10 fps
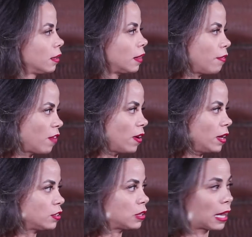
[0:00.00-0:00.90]
they're very
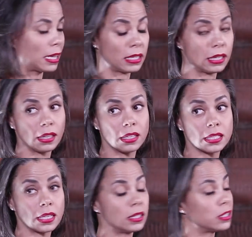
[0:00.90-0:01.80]
into lightening their
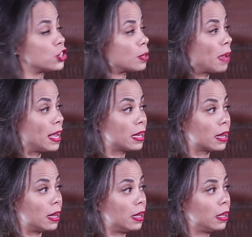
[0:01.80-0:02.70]
skins. Jamaica,